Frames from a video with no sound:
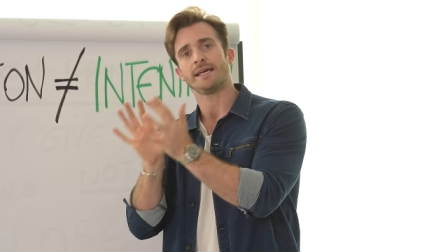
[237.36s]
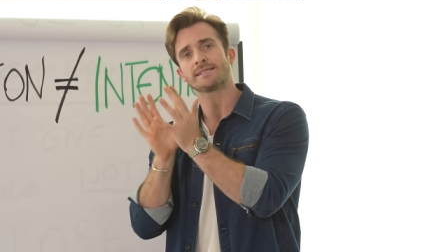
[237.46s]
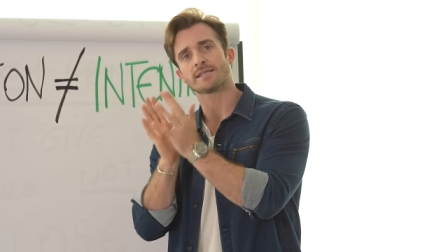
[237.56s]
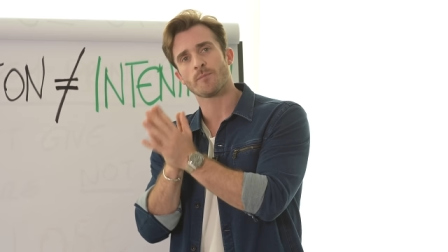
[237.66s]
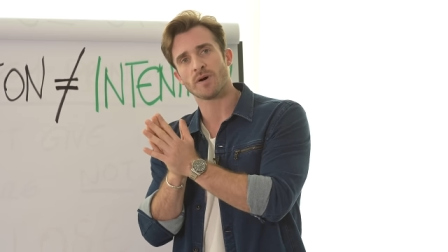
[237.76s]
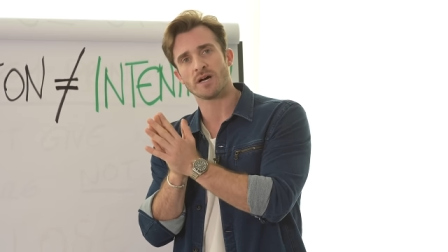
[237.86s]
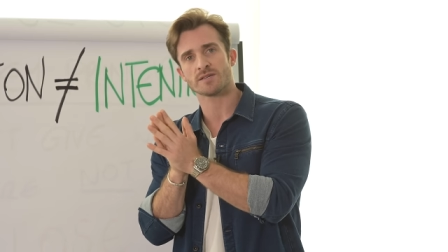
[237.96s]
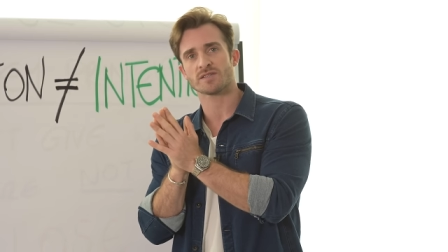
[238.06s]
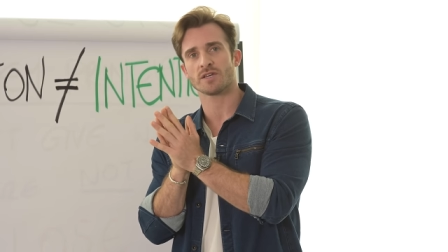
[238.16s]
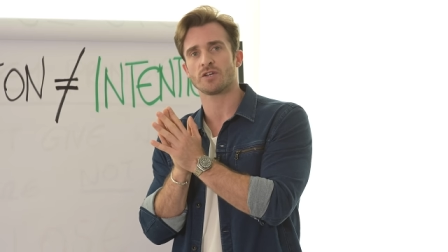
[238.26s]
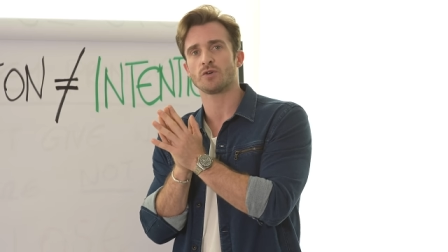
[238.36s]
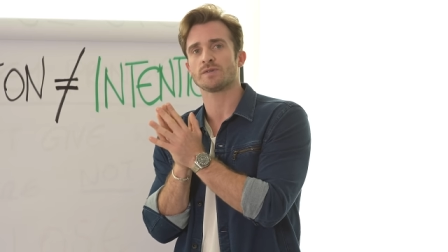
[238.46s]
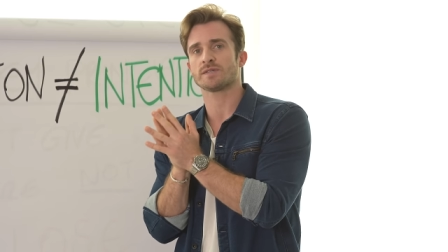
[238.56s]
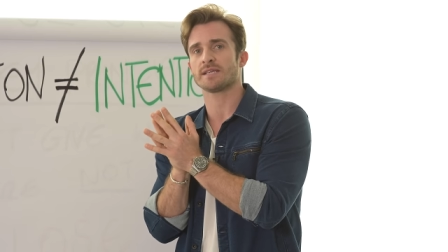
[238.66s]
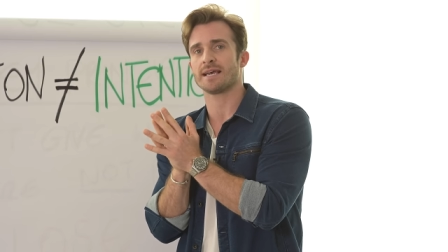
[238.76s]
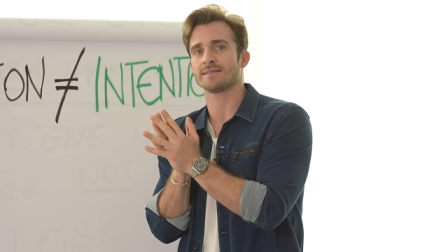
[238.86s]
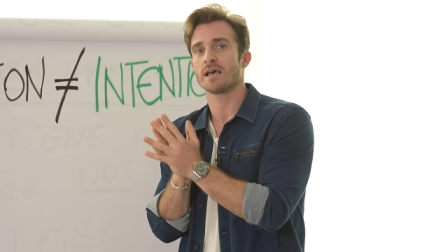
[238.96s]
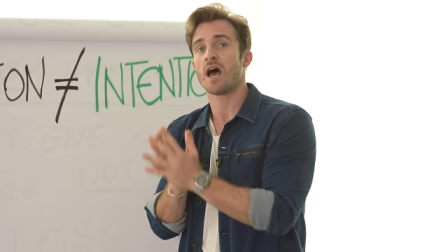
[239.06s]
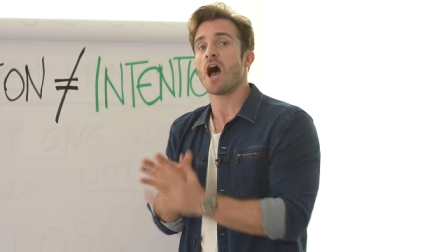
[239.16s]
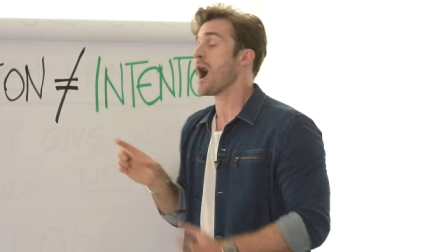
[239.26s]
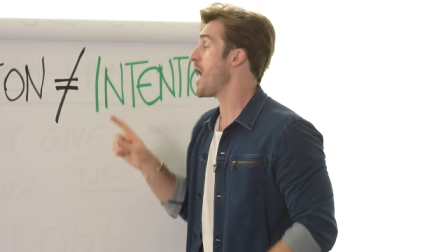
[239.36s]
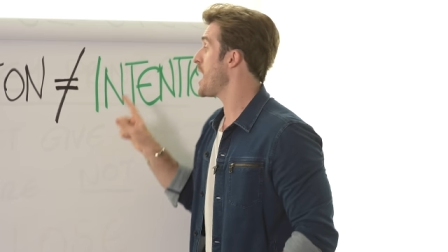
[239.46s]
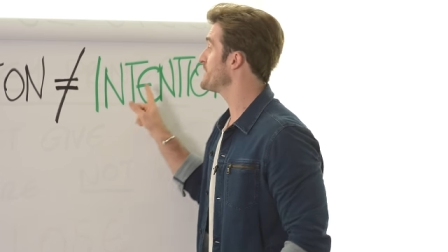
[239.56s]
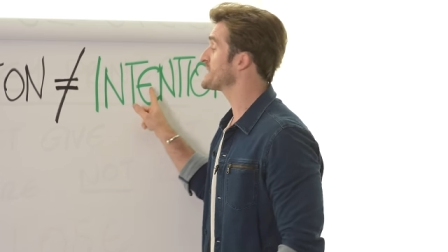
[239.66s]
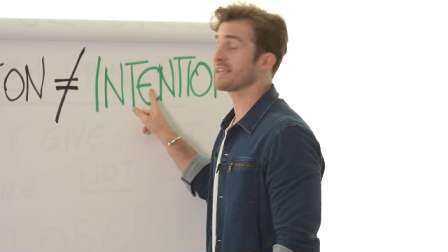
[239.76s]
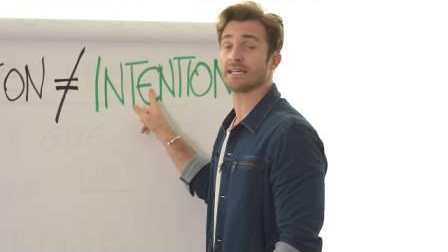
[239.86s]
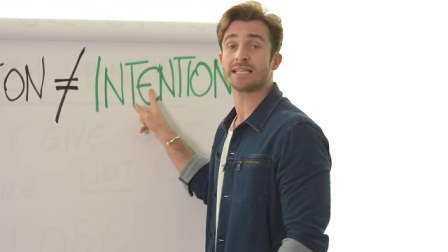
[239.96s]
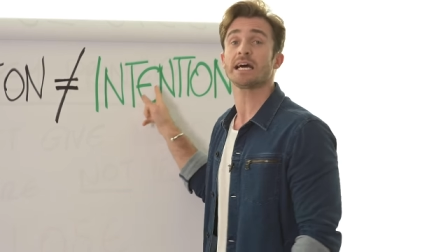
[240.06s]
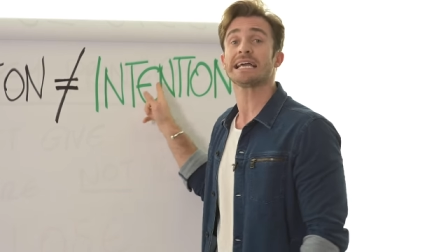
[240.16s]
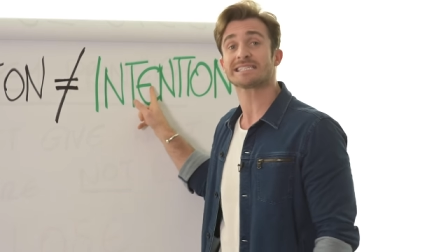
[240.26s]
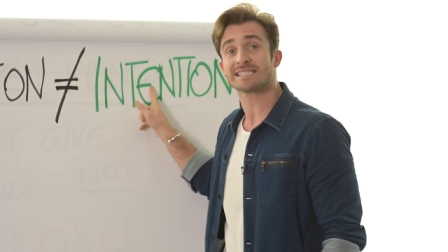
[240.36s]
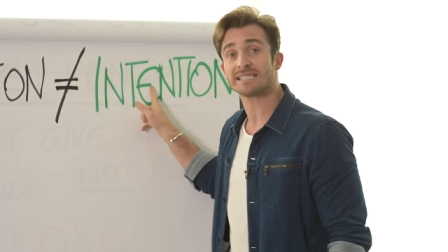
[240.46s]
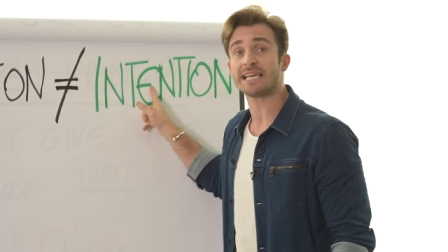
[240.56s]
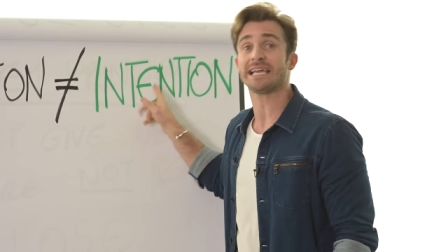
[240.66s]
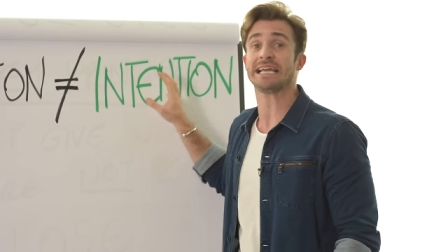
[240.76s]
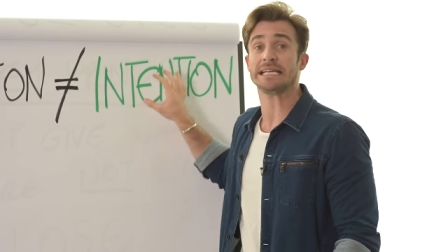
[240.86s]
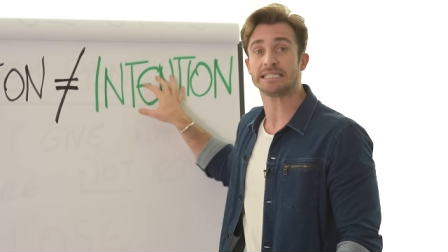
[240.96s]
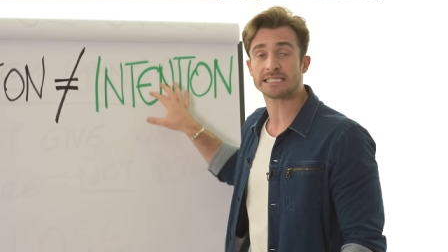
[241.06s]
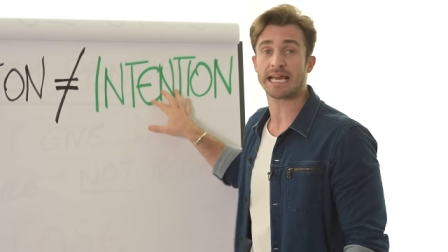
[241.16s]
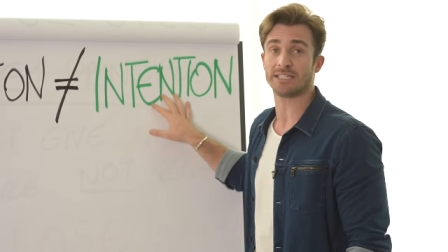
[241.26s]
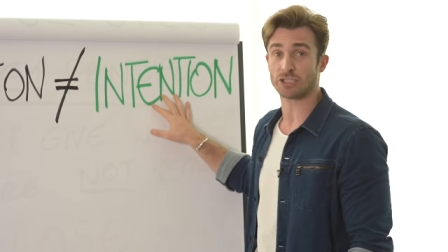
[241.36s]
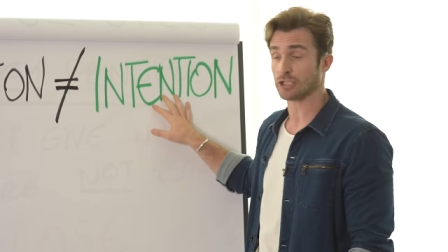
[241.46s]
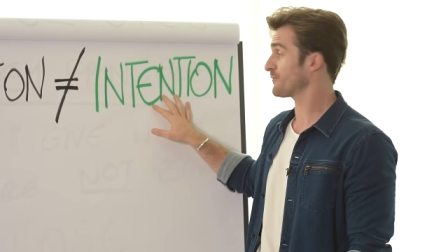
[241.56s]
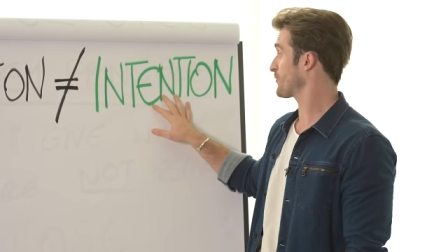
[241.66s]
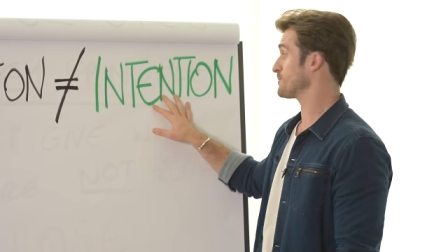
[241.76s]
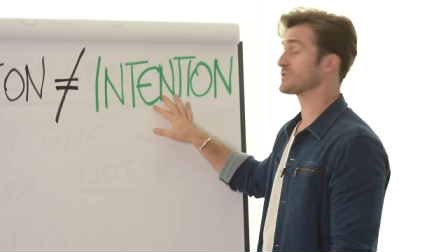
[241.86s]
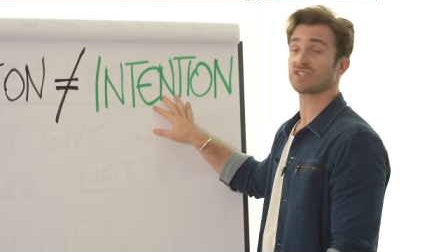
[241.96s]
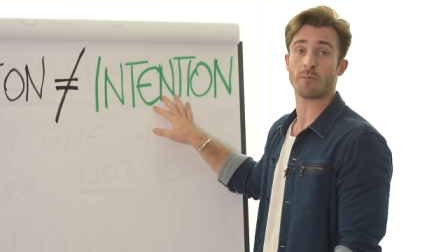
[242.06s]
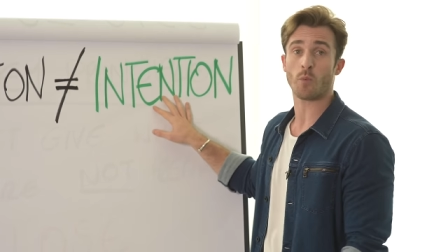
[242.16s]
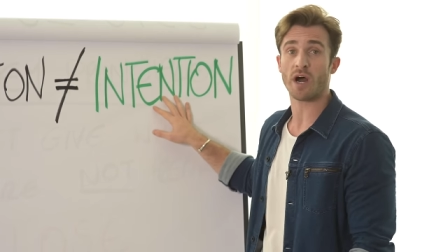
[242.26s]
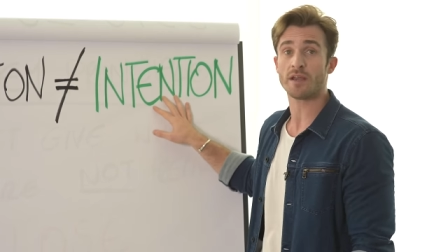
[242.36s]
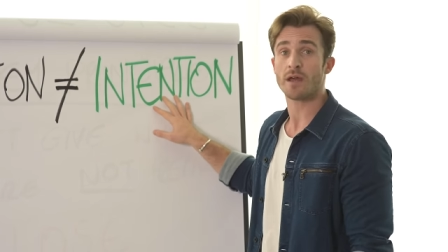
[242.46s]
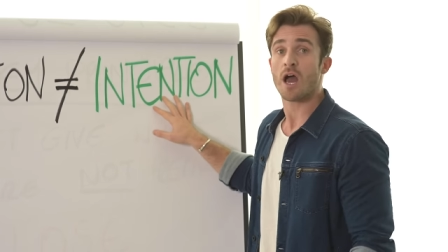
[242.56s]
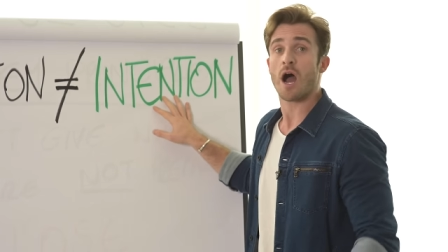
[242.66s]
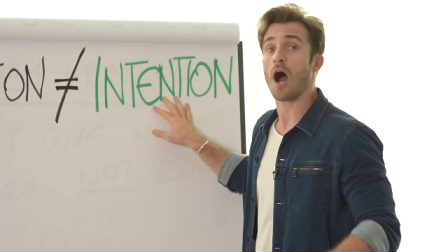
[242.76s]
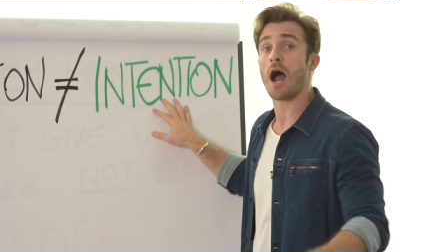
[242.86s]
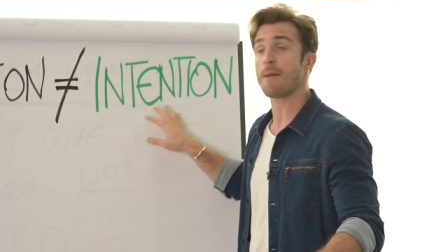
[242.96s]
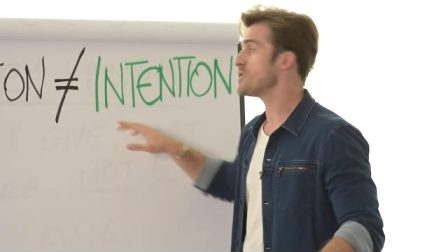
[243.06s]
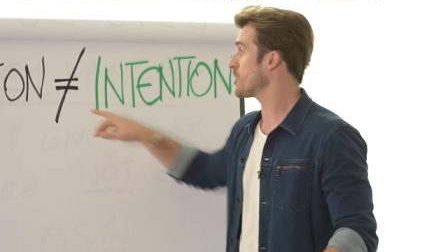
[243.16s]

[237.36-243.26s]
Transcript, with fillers: is the person who says, until I see intention from someone, I'm